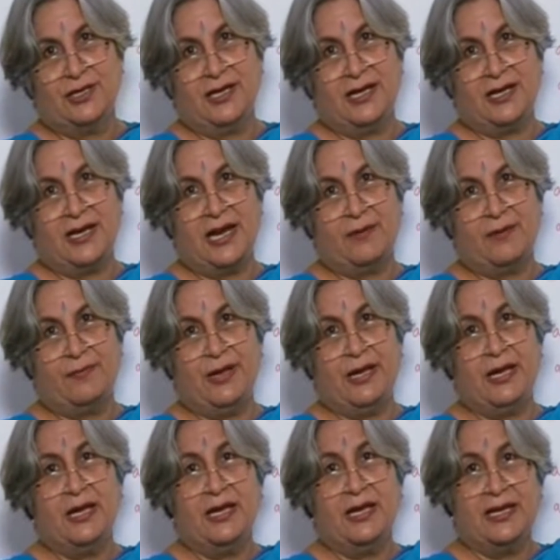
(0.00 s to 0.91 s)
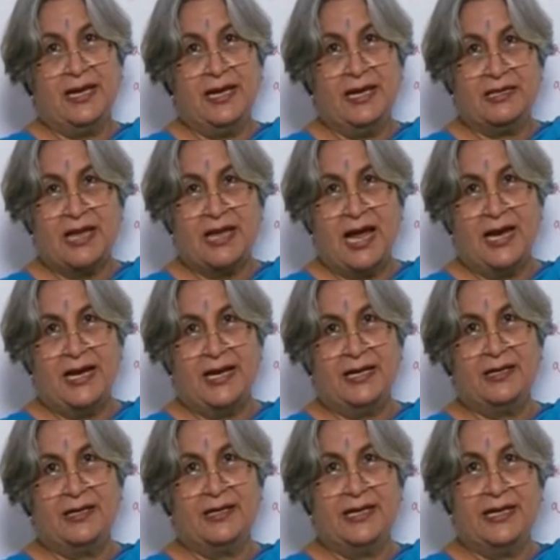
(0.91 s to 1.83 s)
It can be
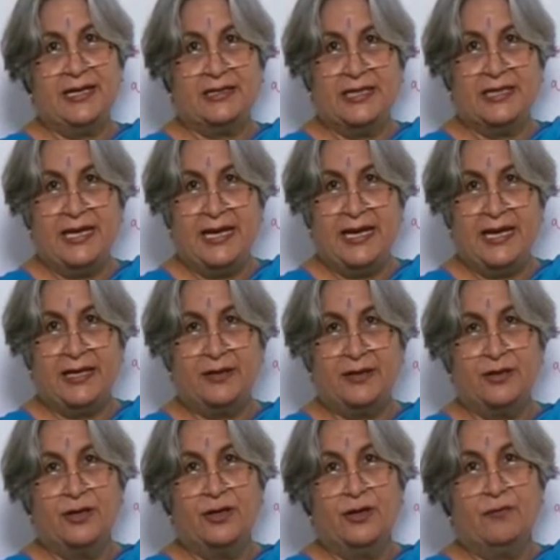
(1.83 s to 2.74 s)
ethyne, ethene,